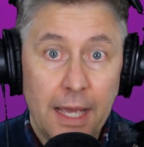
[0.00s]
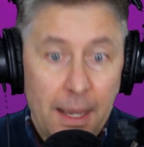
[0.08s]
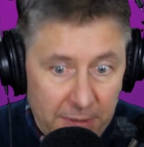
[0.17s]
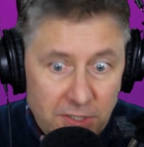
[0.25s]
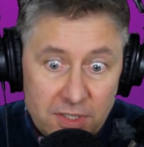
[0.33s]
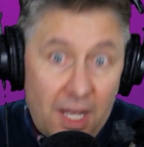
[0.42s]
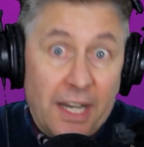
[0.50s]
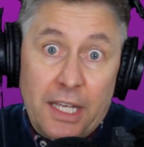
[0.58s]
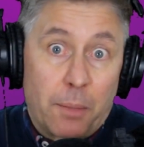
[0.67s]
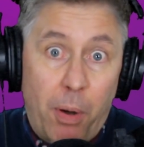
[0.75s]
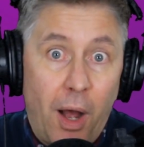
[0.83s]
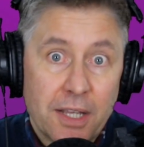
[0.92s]
I mean, stunning
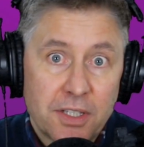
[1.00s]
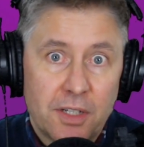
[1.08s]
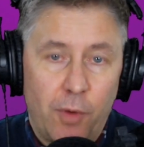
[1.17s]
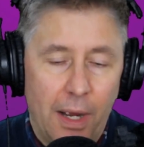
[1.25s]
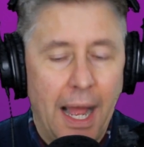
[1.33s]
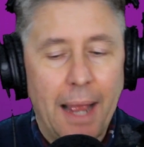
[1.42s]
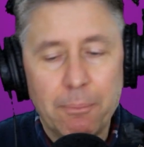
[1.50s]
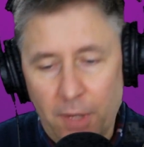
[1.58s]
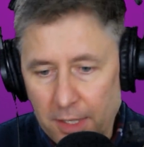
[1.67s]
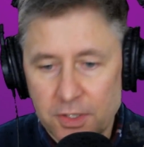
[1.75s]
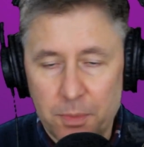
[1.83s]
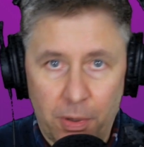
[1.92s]
in a positive way. I'm
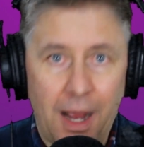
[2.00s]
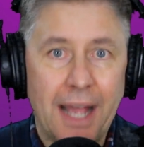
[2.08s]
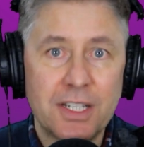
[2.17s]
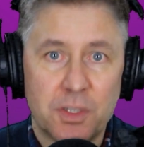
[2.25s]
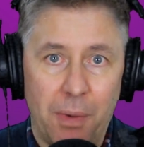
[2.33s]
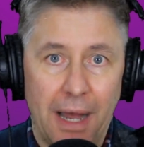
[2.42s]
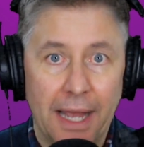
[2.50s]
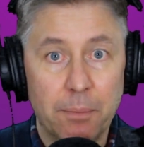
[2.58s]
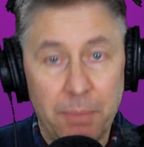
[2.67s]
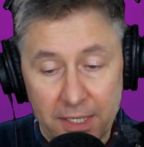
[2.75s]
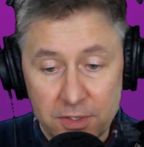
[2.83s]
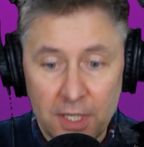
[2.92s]
not surprised by it
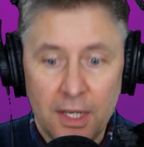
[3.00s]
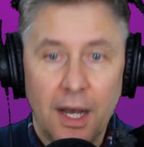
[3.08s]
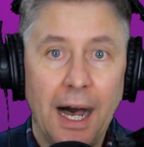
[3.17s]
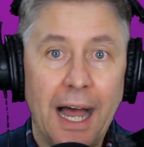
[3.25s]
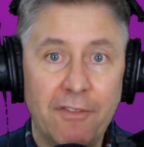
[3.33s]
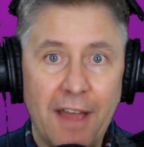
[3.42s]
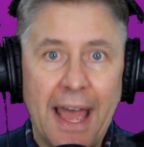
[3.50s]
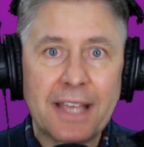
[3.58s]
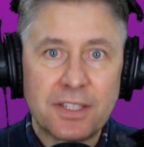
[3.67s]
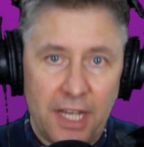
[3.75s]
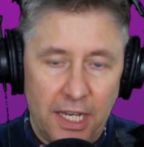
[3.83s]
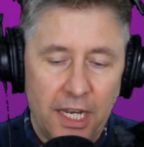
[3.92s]
because I've
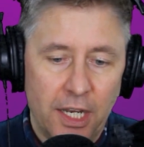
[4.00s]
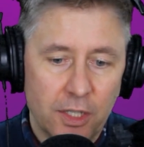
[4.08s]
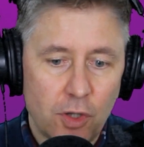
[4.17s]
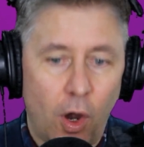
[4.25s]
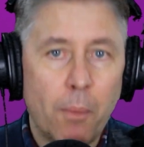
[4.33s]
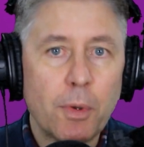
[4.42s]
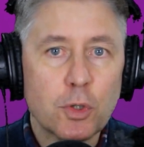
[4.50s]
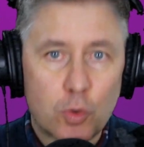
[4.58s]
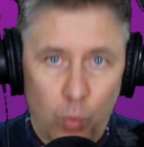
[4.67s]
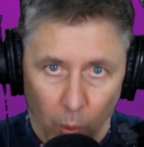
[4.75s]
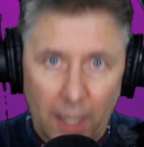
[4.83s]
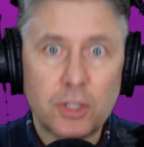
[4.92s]
asked it. And it's
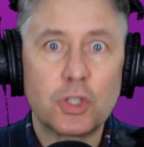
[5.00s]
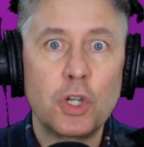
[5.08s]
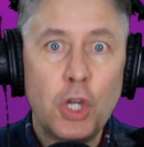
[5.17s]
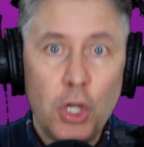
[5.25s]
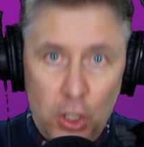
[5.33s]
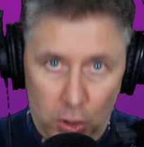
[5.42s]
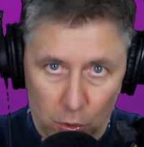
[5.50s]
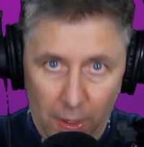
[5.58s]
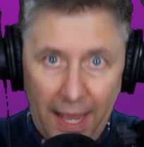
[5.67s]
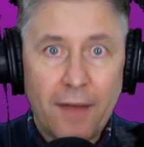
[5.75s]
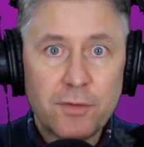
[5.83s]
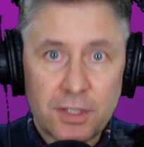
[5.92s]
almost once you
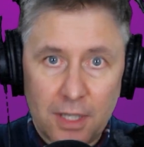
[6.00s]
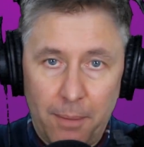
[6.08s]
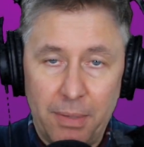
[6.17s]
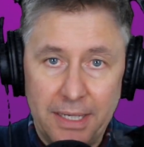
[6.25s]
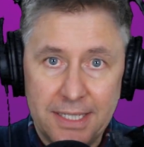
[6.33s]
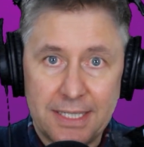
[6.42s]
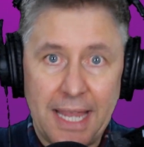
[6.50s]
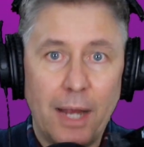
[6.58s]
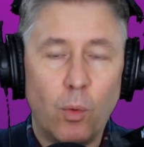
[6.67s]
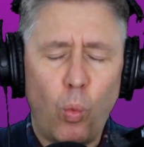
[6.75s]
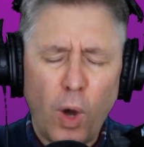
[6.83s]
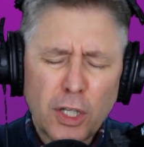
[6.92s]
have somebody say,
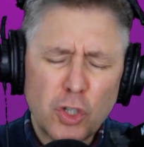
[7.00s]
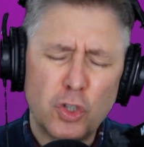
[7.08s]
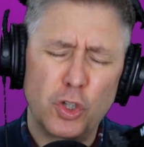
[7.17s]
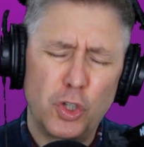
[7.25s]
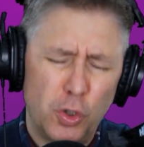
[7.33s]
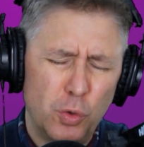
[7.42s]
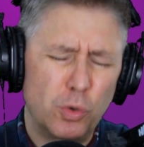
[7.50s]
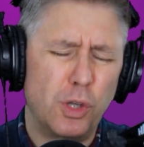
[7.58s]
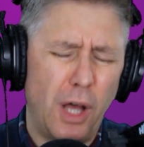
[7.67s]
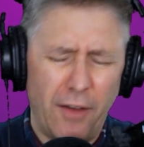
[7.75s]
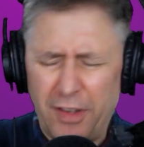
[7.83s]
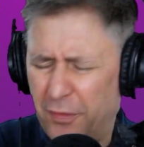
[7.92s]
What do you
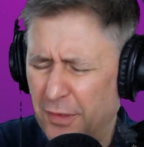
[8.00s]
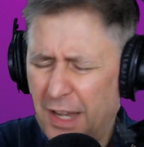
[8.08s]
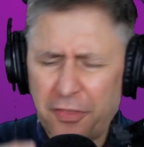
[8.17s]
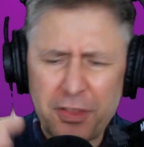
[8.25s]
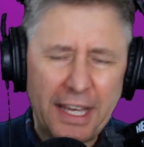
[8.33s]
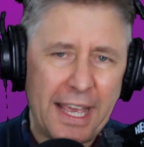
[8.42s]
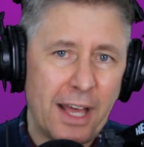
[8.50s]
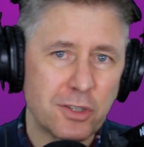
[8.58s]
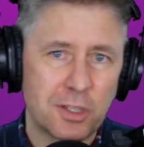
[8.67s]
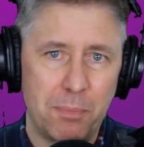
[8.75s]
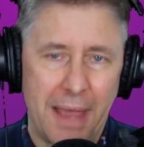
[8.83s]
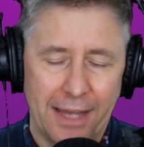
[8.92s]
love? If nothing
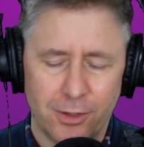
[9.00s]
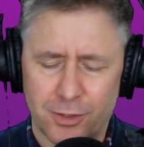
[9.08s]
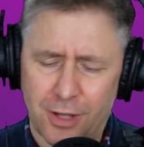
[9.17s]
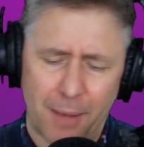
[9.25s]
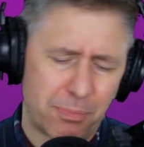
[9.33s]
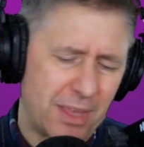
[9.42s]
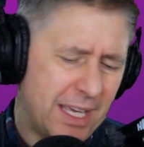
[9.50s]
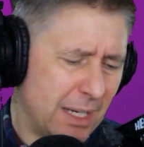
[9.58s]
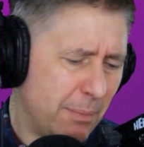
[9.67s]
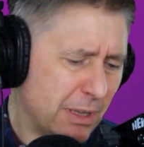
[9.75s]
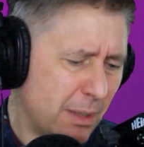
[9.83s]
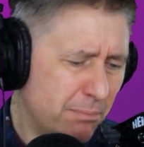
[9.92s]
else mattered, stop thinking
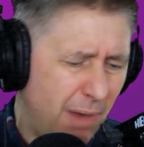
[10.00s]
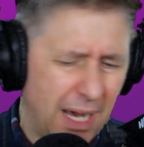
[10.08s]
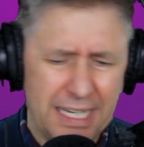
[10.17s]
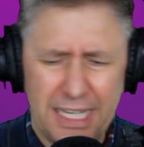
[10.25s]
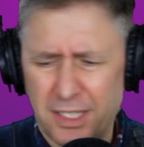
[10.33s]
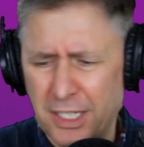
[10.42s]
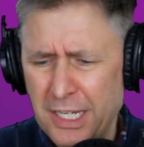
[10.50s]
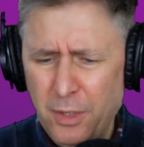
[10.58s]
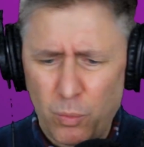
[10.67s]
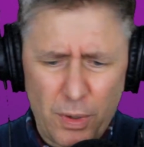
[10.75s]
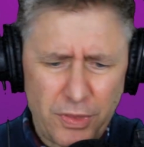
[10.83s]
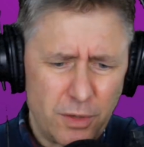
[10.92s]
about the money and
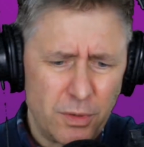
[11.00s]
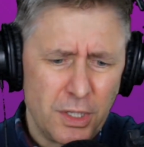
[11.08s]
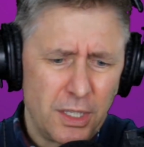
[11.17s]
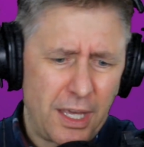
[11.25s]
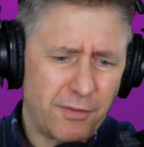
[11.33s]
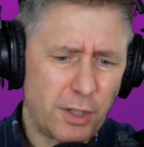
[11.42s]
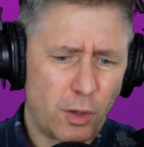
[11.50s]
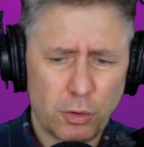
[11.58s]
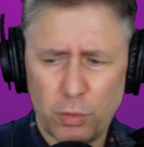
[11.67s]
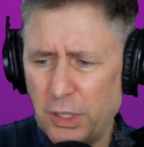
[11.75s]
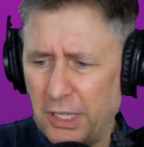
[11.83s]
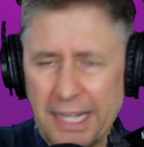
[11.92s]
whether you have to go
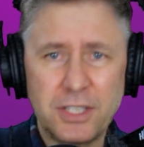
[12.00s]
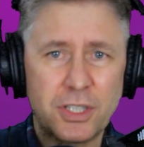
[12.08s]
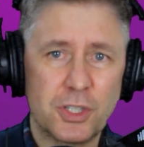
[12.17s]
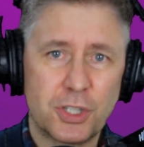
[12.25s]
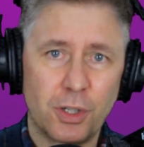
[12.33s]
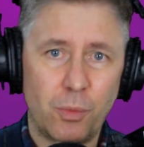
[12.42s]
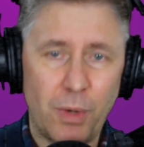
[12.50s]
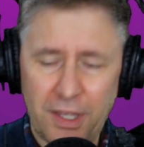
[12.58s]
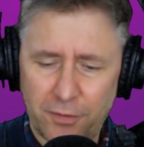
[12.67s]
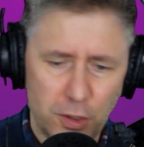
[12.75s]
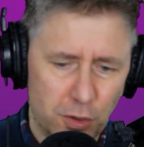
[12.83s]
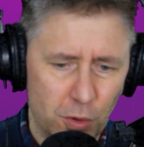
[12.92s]
through a licensure, whether you
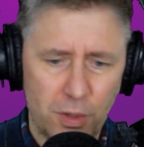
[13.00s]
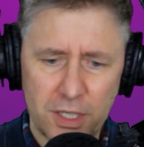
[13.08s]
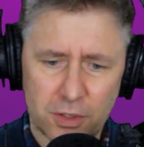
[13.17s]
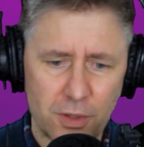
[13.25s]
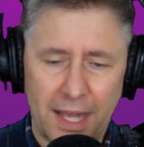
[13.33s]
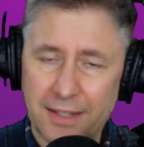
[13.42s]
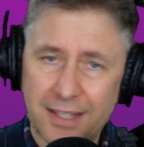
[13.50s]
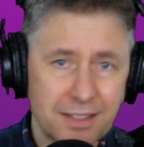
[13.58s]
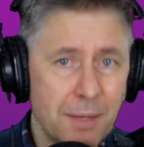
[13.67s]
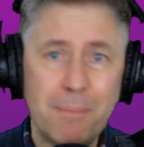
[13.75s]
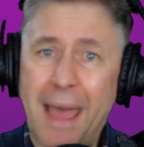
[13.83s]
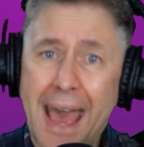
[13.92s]
have to do this or that.
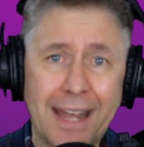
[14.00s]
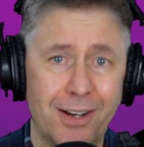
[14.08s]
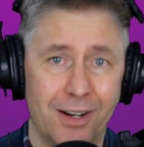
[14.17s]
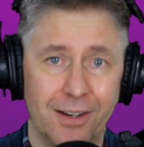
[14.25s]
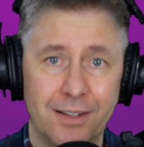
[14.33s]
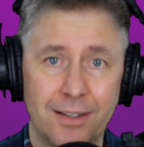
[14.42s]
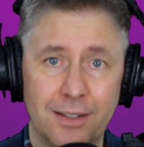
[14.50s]
Doesn't matter.